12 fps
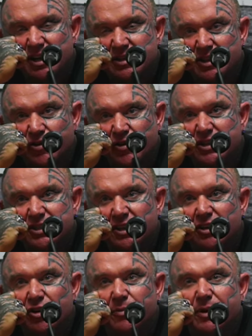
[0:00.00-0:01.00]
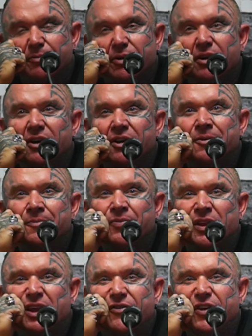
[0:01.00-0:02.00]
increase a little bit, but
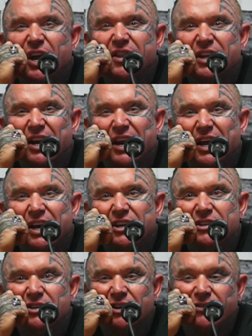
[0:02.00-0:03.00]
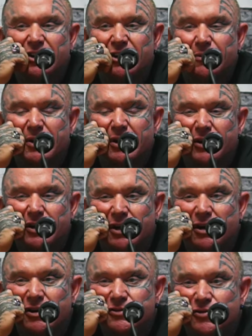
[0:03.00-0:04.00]
if you're at that age, if you're in
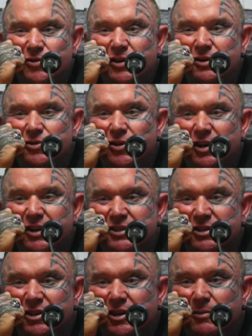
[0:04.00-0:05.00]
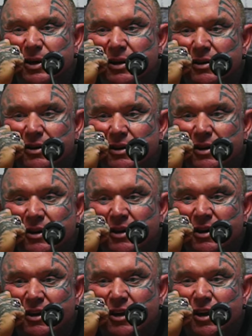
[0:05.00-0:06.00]
America, I'd really try and see about.
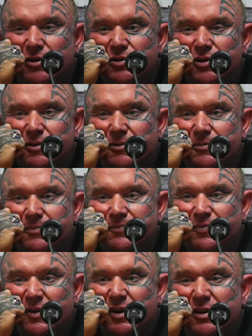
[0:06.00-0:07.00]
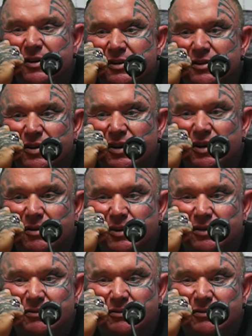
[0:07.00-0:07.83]
I think going, in Australia. Oh, in Australia. Well,